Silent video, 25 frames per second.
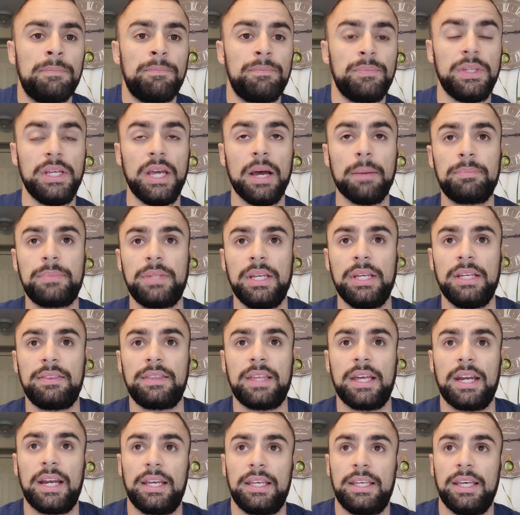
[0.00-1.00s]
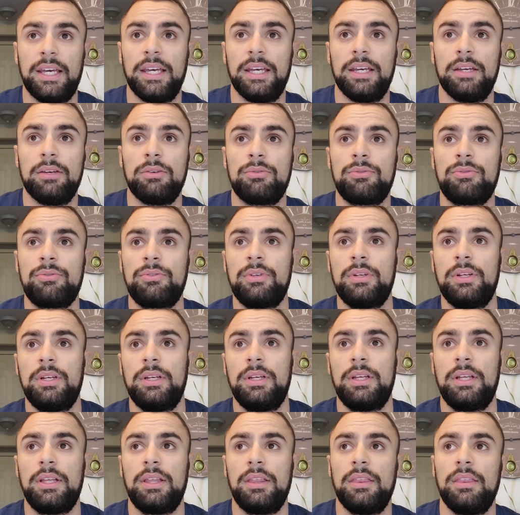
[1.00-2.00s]
update that I gave
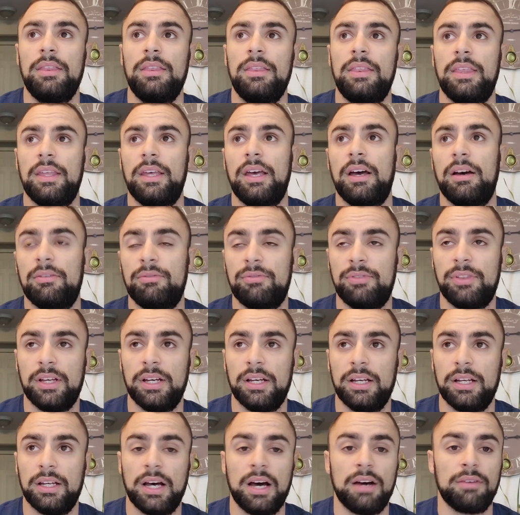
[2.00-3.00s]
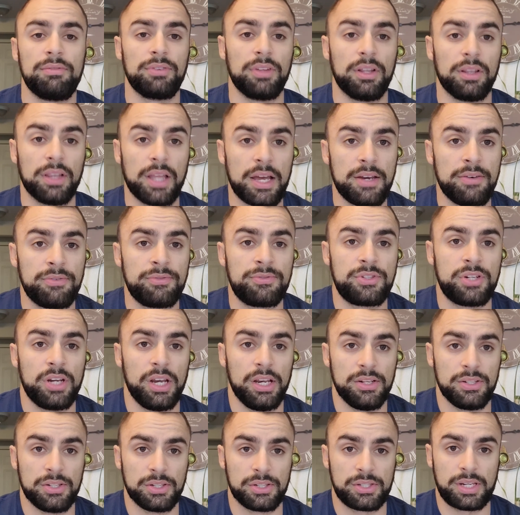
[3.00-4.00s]
of the life
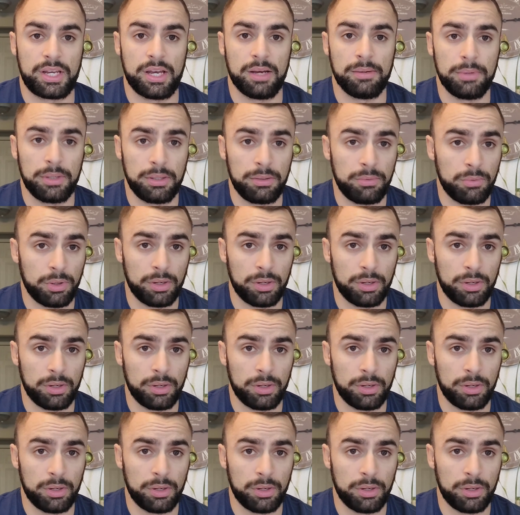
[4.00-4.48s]
changes coming.